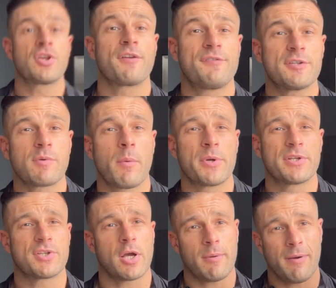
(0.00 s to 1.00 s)
the first one we're going to
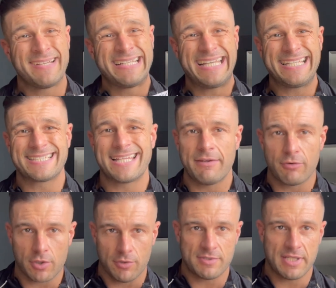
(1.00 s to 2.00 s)
talk about is
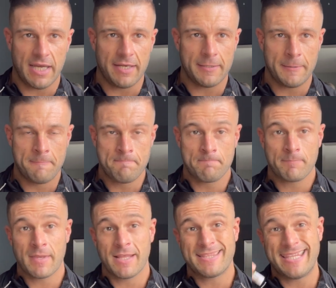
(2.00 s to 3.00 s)
liraglutide.
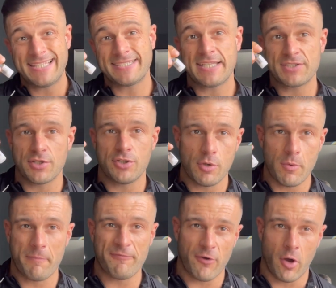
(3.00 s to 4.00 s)
This is a newer
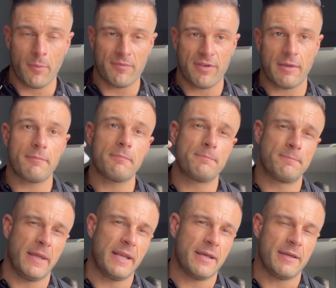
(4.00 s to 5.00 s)
form of it
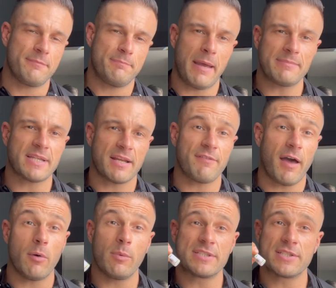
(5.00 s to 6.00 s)
in a peptide vial,
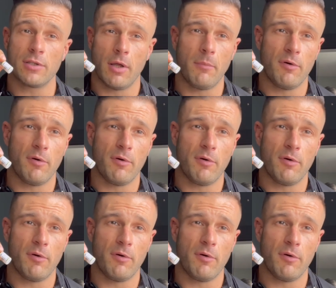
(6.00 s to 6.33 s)
which is a lot more